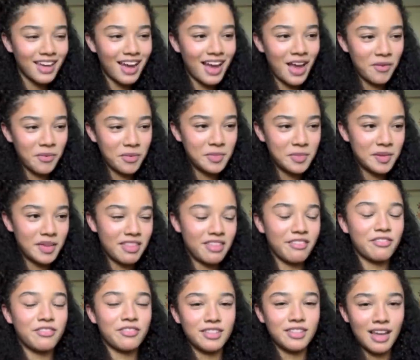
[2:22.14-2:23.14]
I would be the
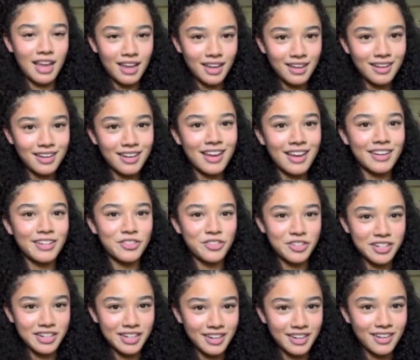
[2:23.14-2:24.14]
flight
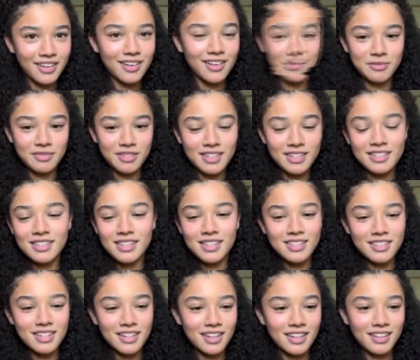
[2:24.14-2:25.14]
engineer,
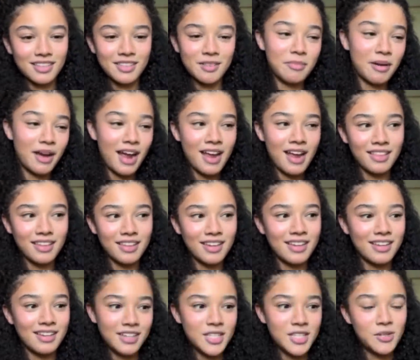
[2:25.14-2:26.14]
assisting the
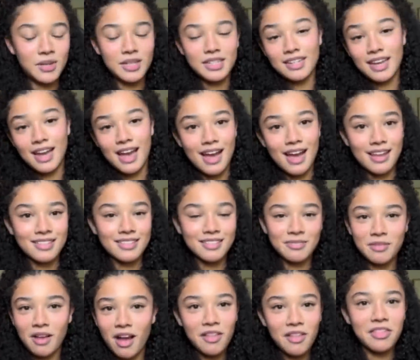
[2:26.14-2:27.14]
pilot, doing
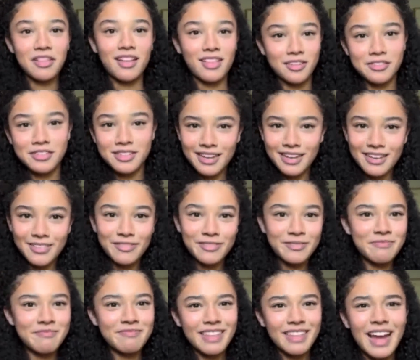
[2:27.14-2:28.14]
tasks, all the other stuff.
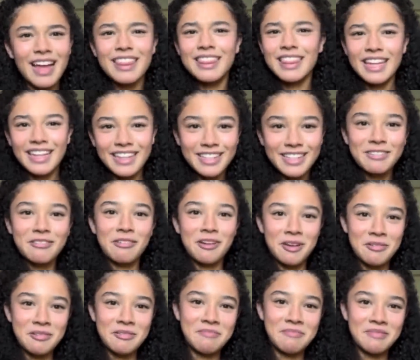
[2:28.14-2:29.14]
I think that's what I would